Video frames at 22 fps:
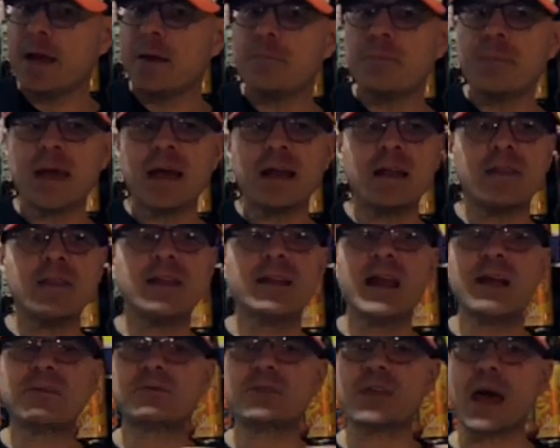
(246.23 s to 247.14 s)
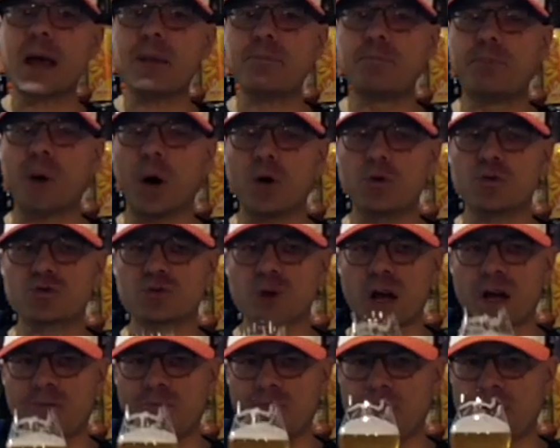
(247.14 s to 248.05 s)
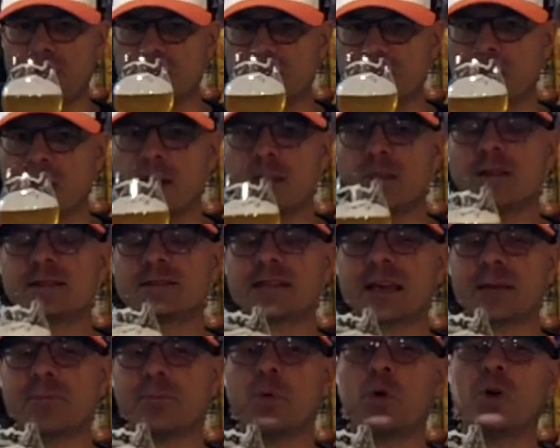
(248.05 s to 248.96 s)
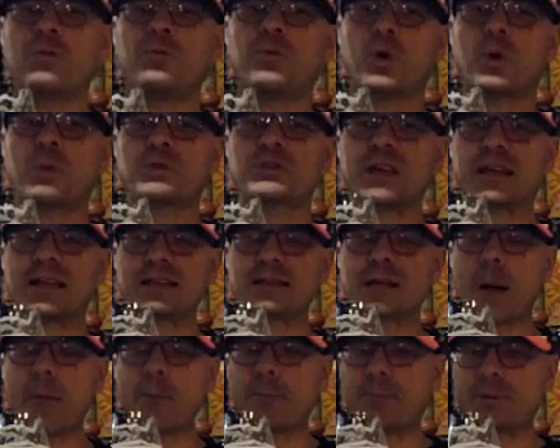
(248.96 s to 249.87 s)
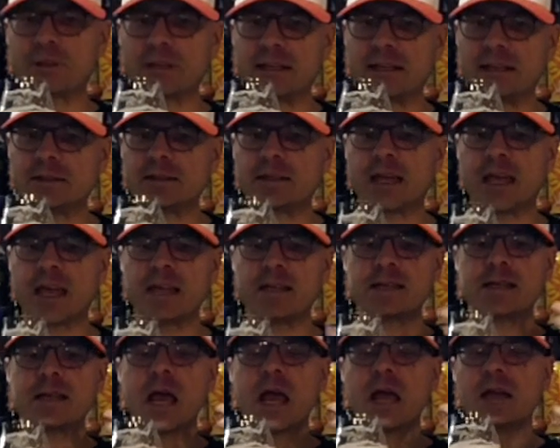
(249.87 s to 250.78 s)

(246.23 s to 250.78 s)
Man, and then after that, bone dry finish. The 7.4% is completely hidden.